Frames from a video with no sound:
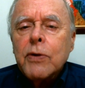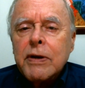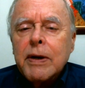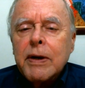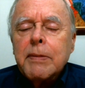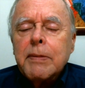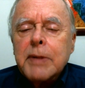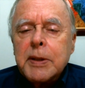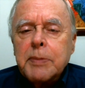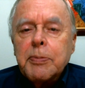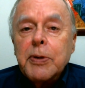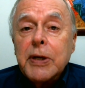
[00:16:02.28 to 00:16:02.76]

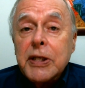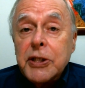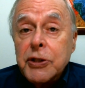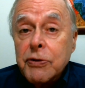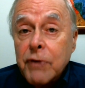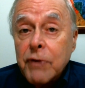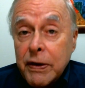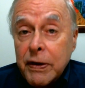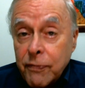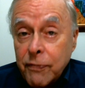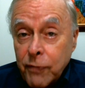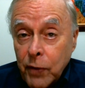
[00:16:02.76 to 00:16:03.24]
agreement is pretty
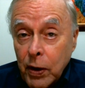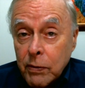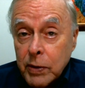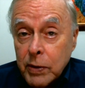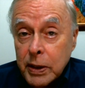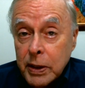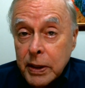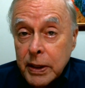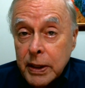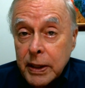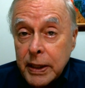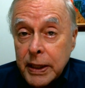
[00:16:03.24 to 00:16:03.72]

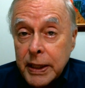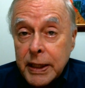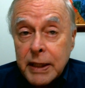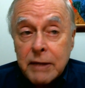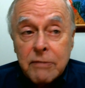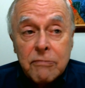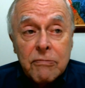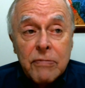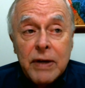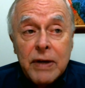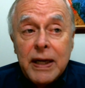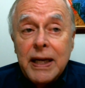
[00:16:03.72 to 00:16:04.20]
straightforward. He
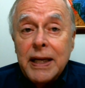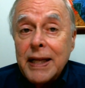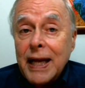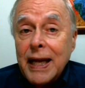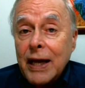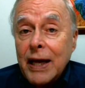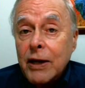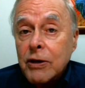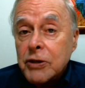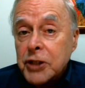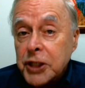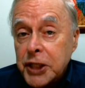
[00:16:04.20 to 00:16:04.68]
can read
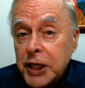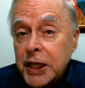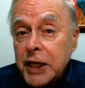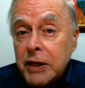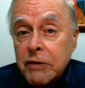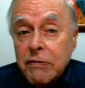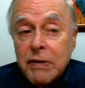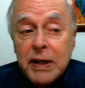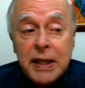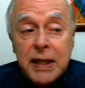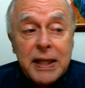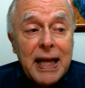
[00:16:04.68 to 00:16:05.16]
that, or she
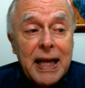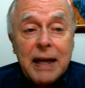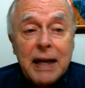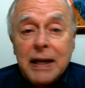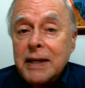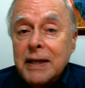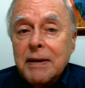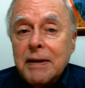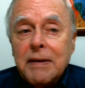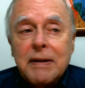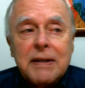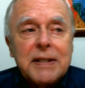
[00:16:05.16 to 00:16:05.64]
can read that,
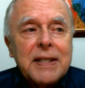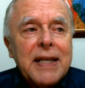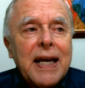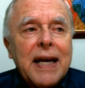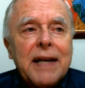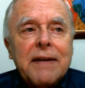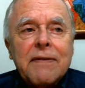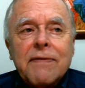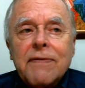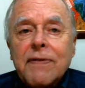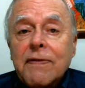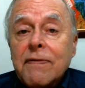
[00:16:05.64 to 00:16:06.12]
and
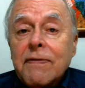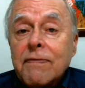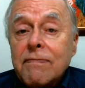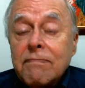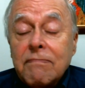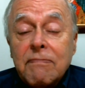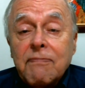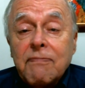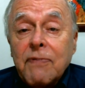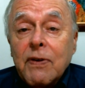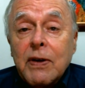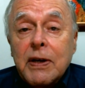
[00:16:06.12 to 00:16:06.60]
decide to
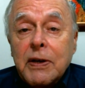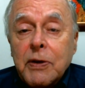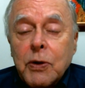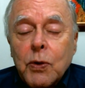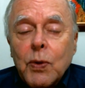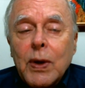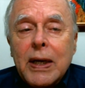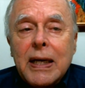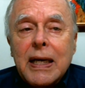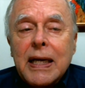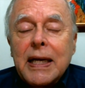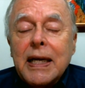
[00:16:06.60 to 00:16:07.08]
very
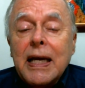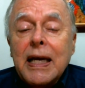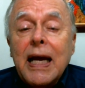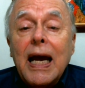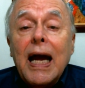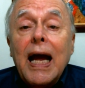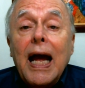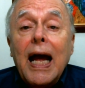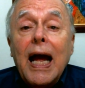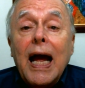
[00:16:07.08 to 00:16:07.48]
quickly